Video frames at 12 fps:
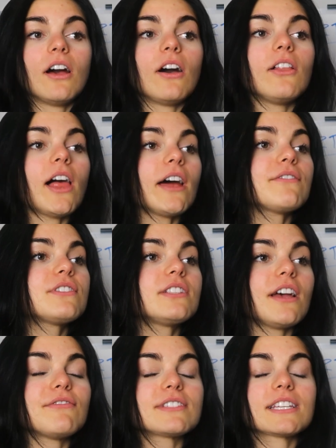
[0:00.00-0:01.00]
a lot of
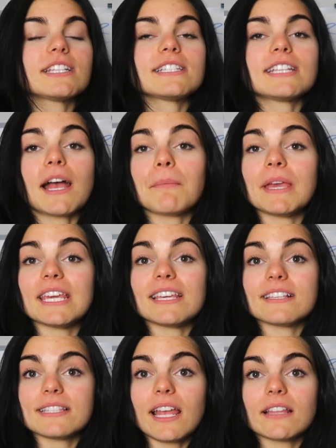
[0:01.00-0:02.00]
stuff is gonna stop
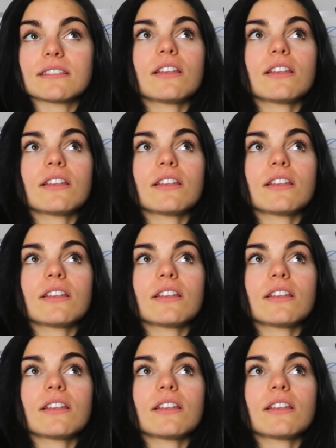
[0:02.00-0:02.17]
making sense.